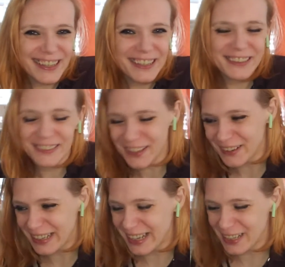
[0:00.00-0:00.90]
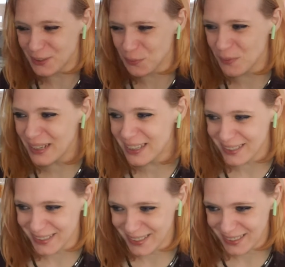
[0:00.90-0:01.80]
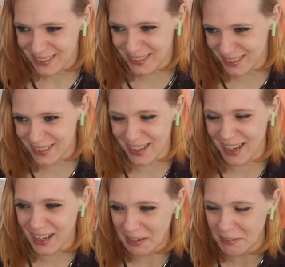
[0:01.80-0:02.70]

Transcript: So it's weird. Like,